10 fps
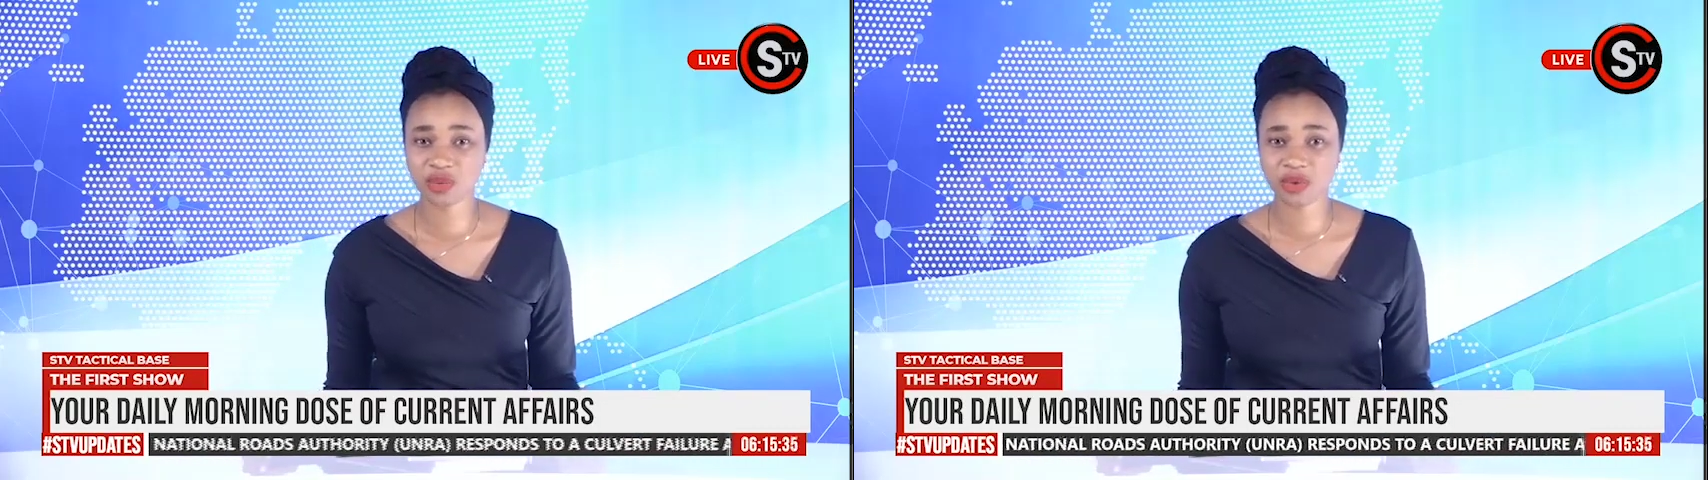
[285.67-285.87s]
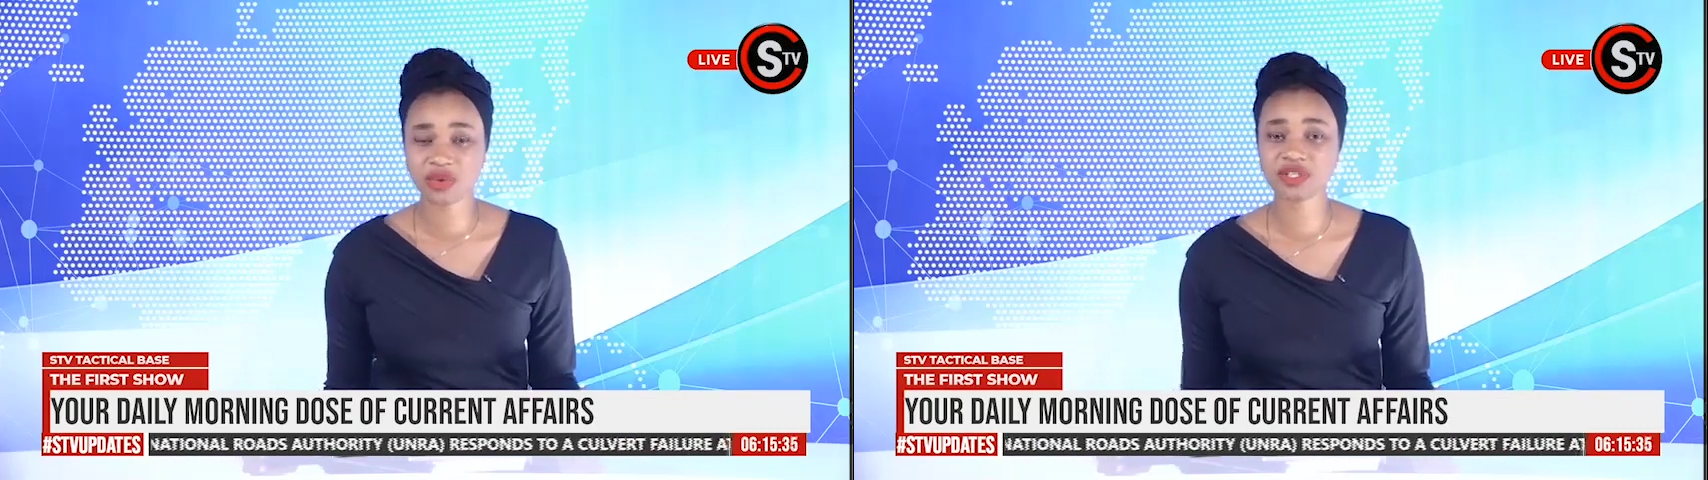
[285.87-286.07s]

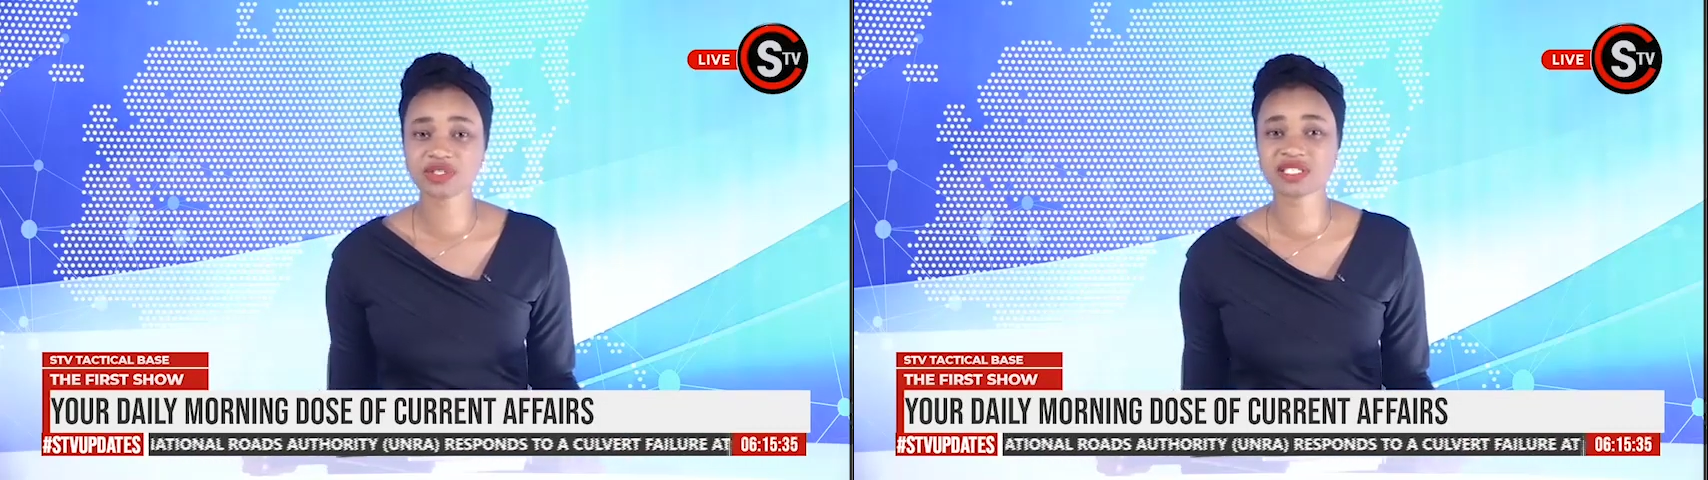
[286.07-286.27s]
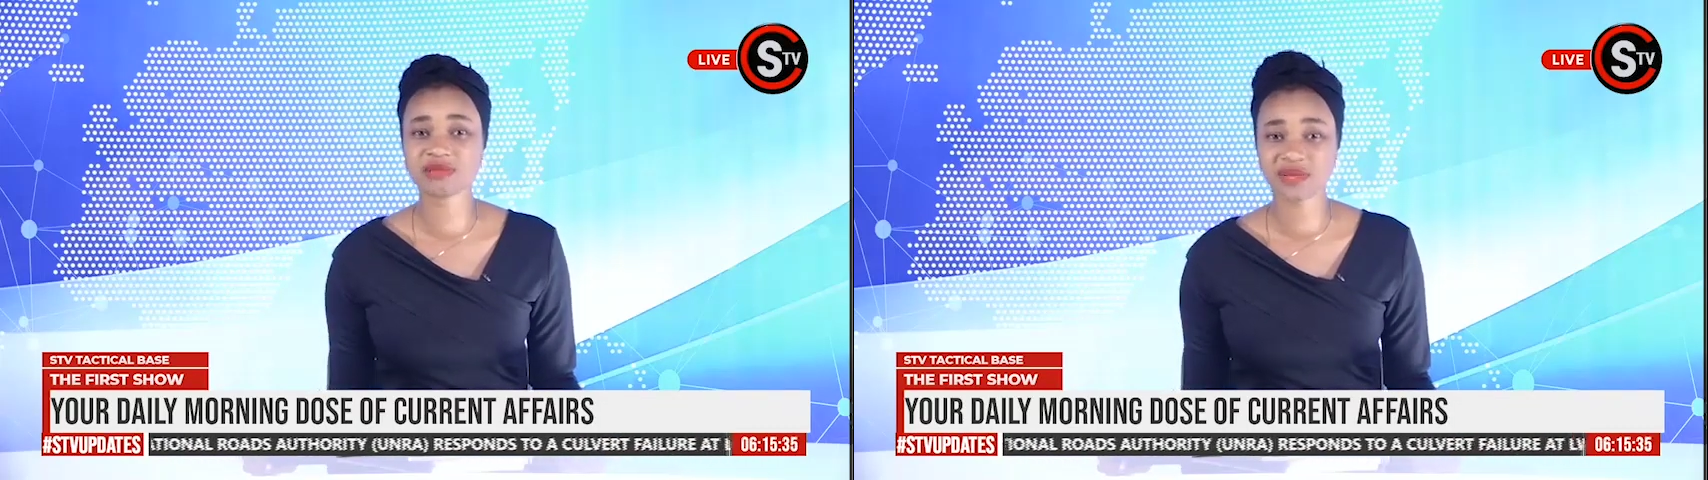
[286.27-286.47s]
We're going to
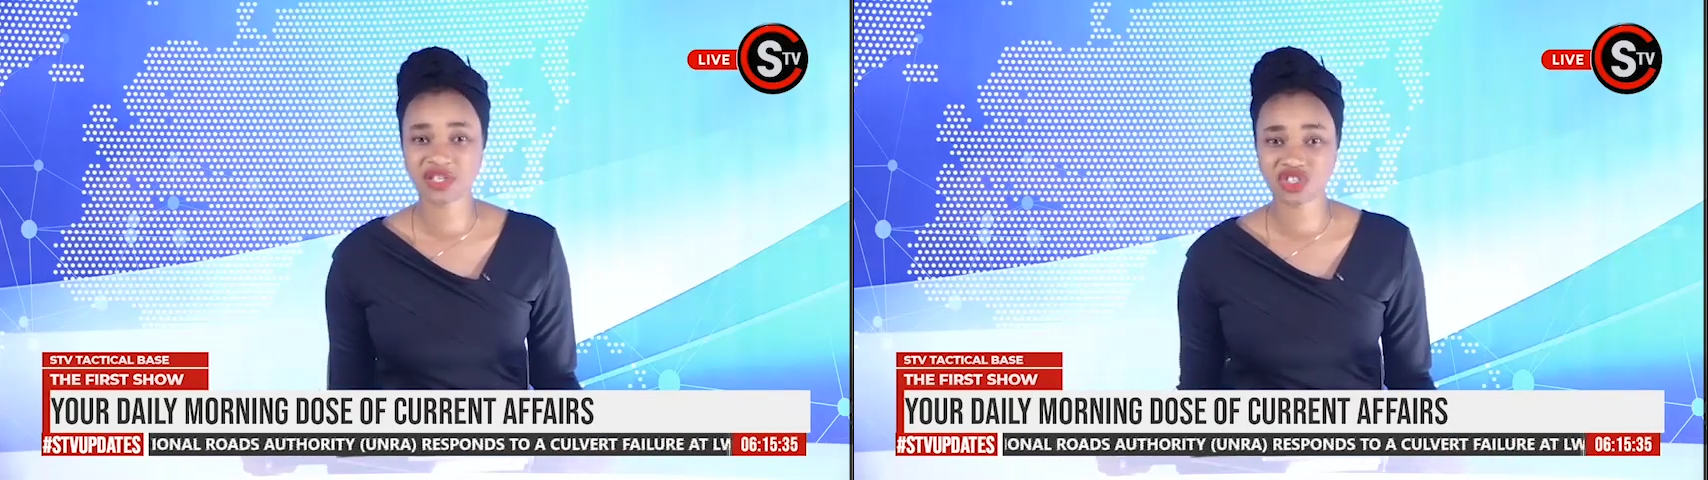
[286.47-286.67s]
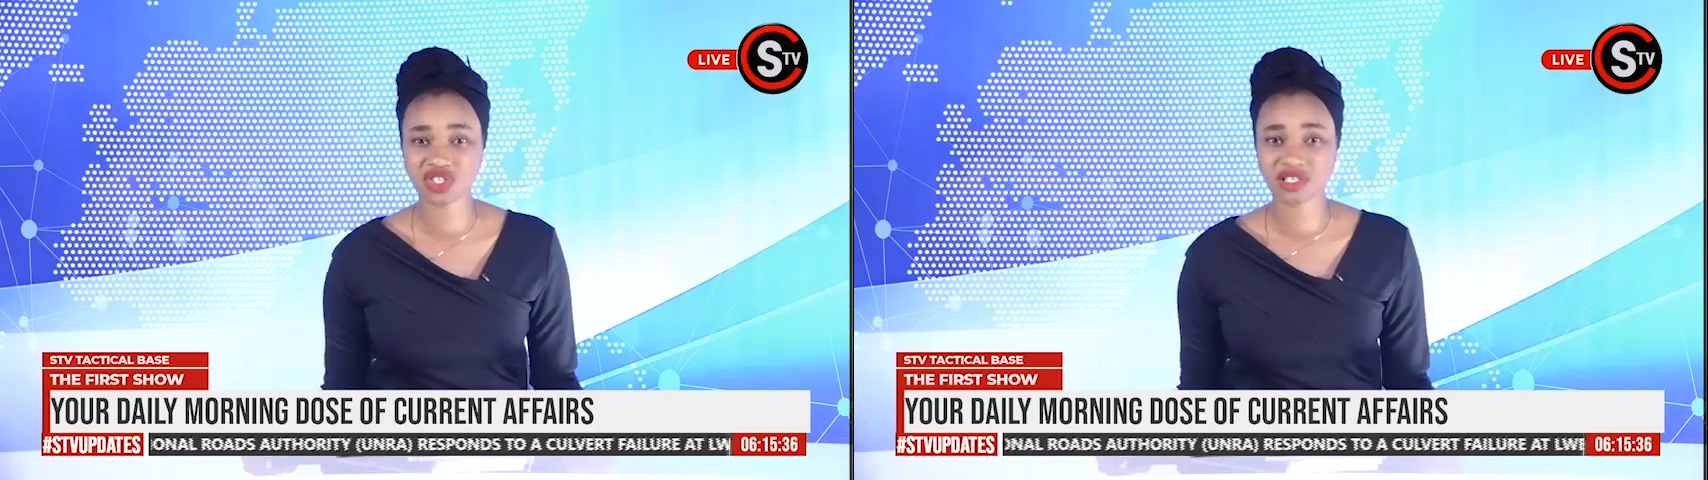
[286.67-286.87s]
see
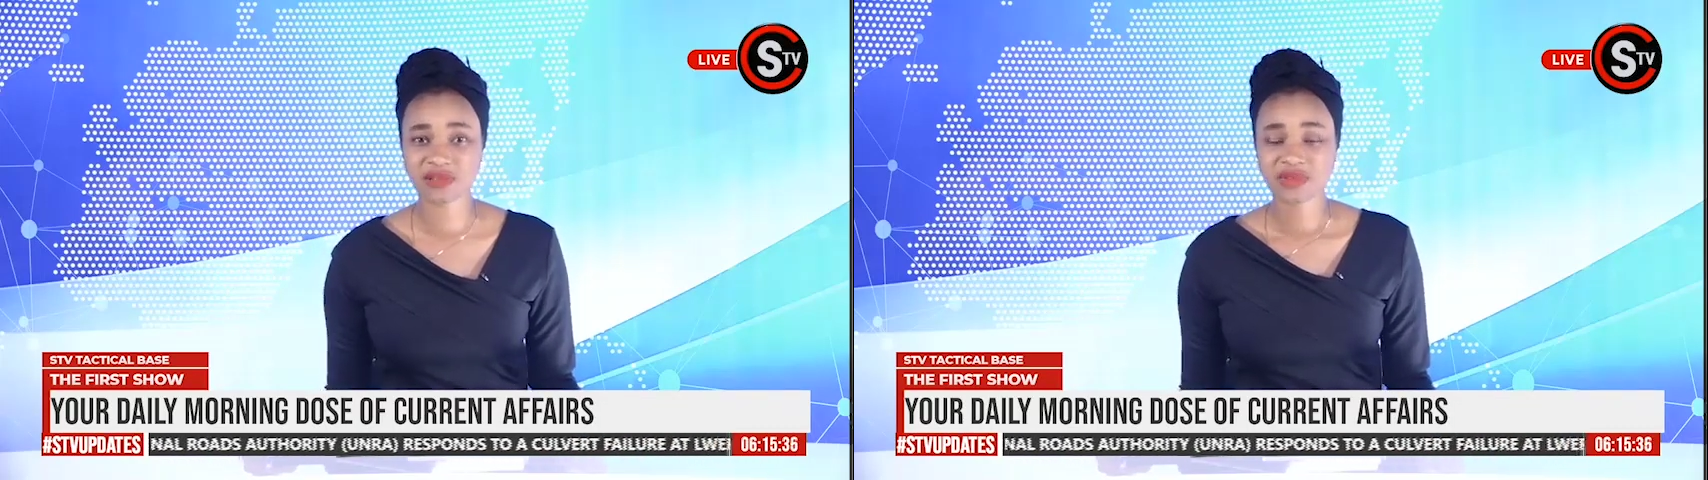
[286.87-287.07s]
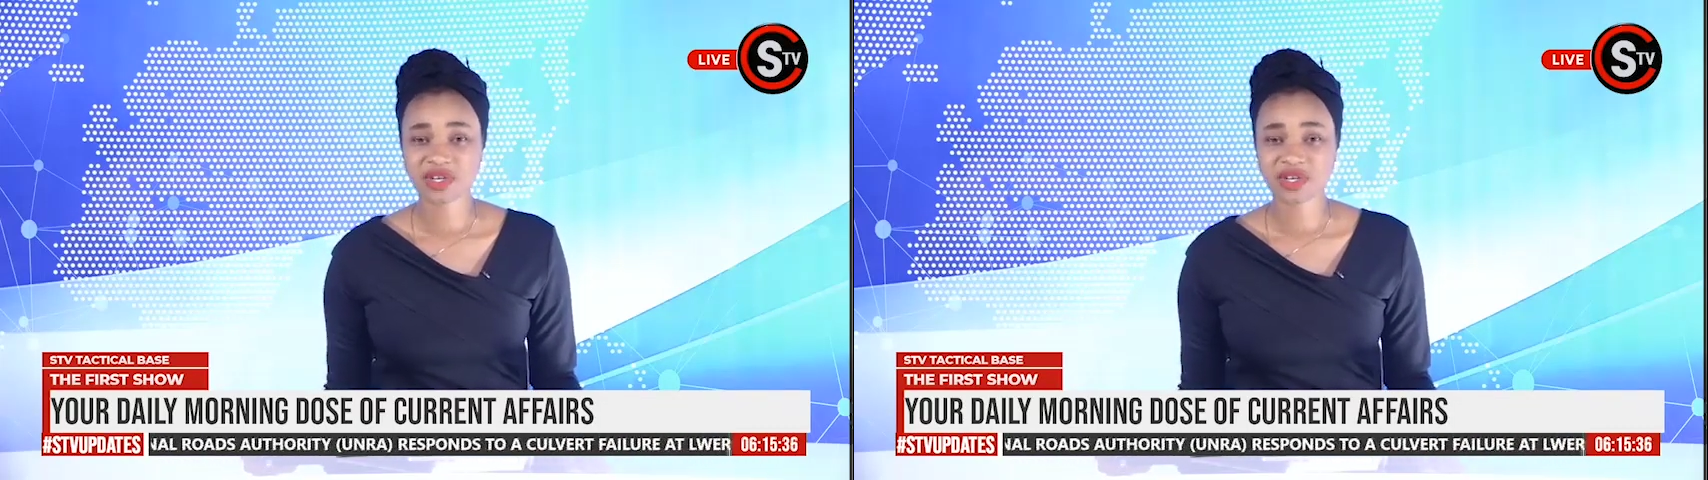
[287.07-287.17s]
pictures